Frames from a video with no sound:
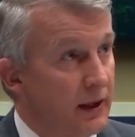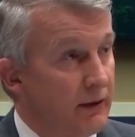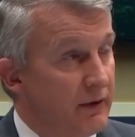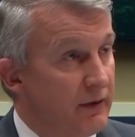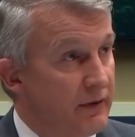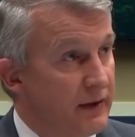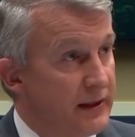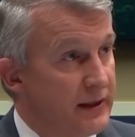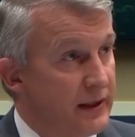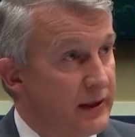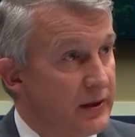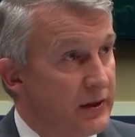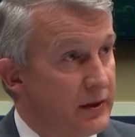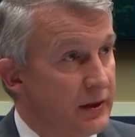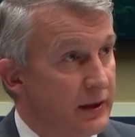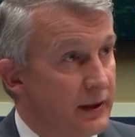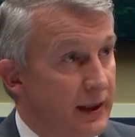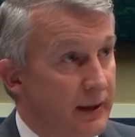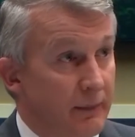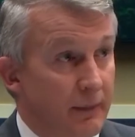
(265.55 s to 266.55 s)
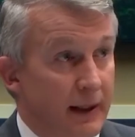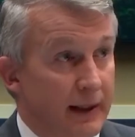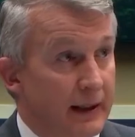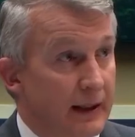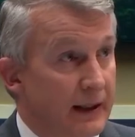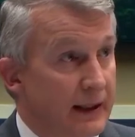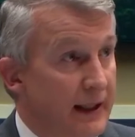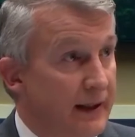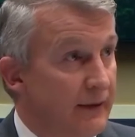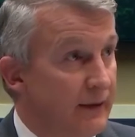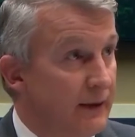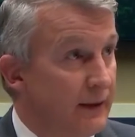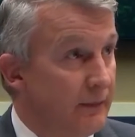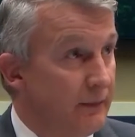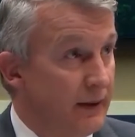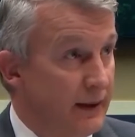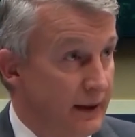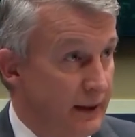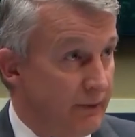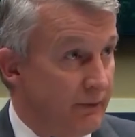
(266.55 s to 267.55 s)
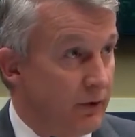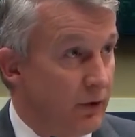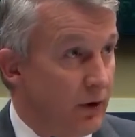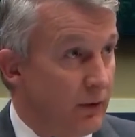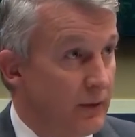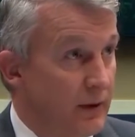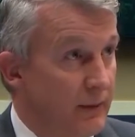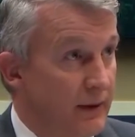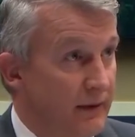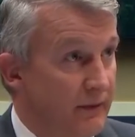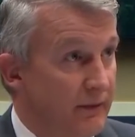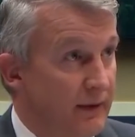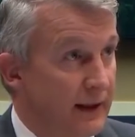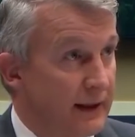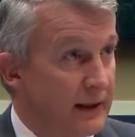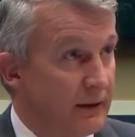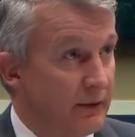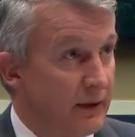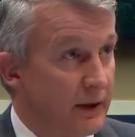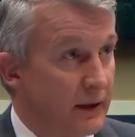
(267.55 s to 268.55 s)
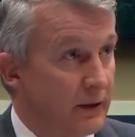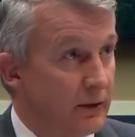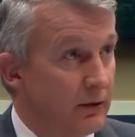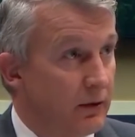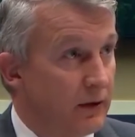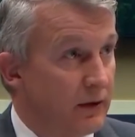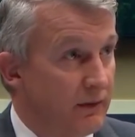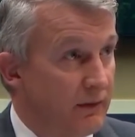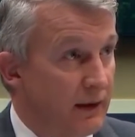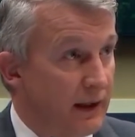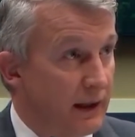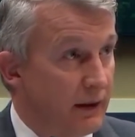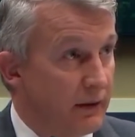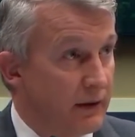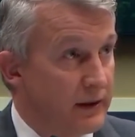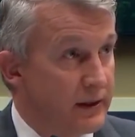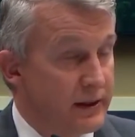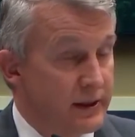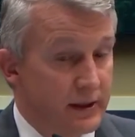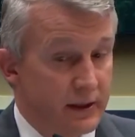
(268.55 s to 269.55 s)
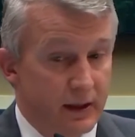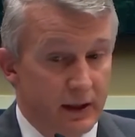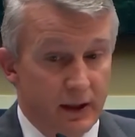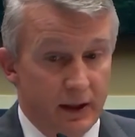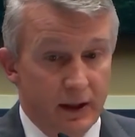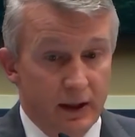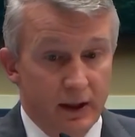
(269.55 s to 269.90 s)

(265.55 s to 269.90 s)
of a physician and may not even be confirmed to be infected with the coronavirus.